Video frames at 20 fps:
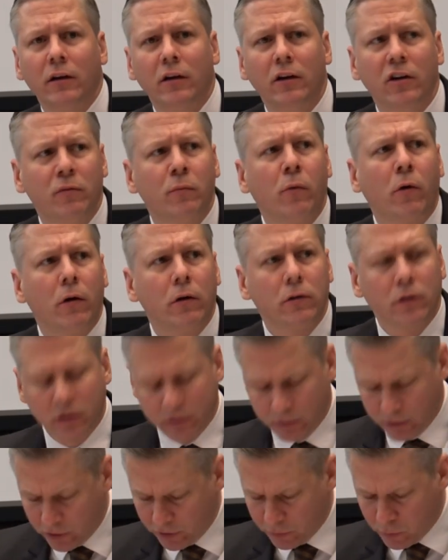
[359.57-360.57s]
his
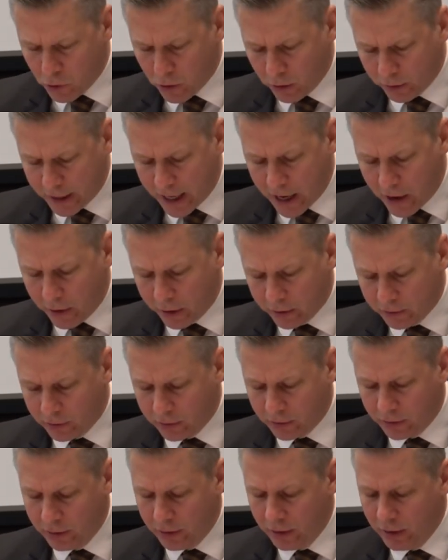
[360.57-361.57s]
moral
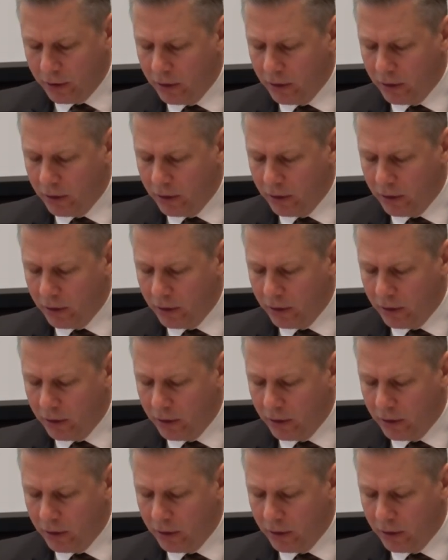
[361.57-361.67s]
character.